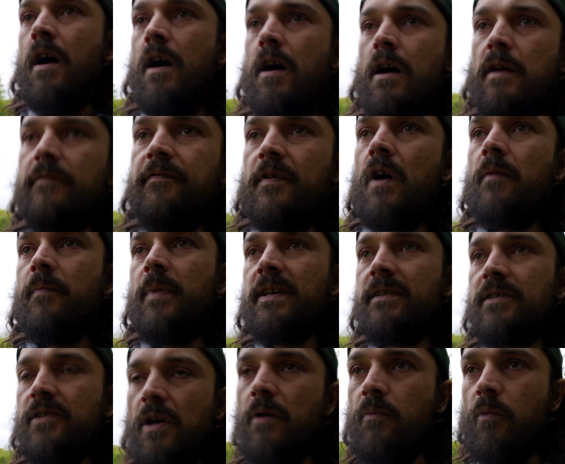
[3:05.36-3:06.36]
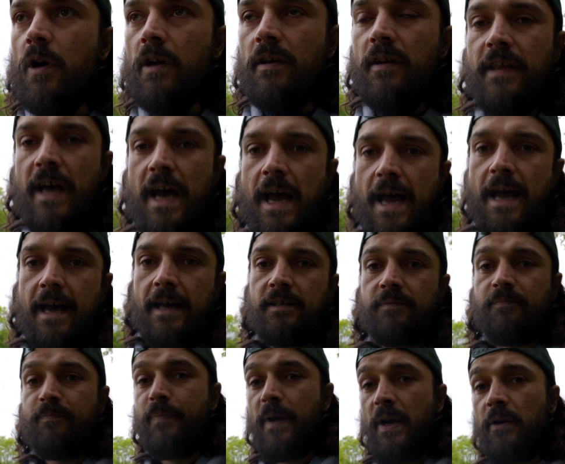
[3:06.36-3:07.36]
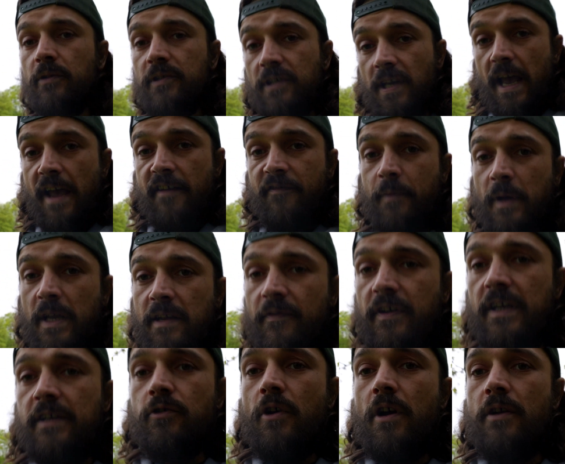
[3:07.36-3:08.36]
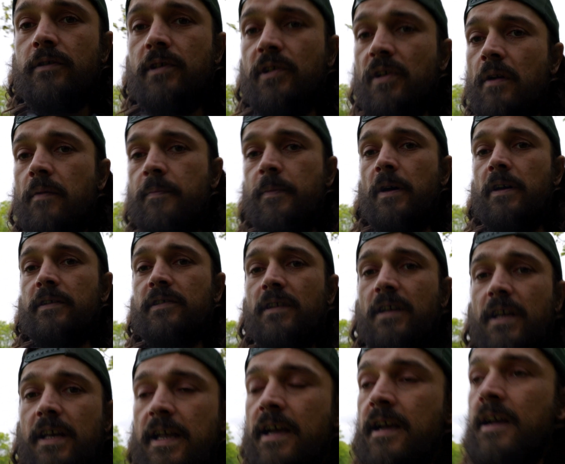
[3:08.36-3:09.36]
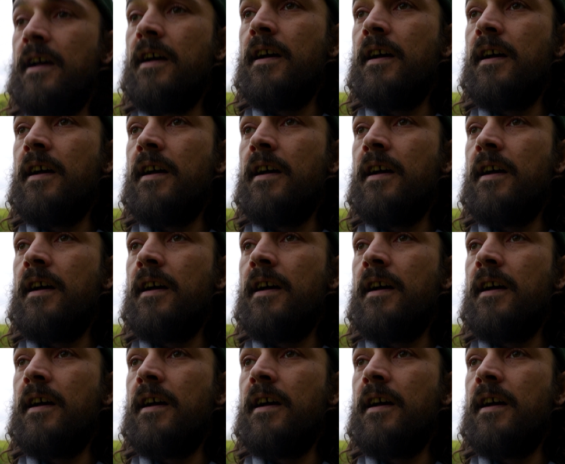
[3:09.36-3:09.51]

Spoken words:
I've not been someone that has built FPV drones personally.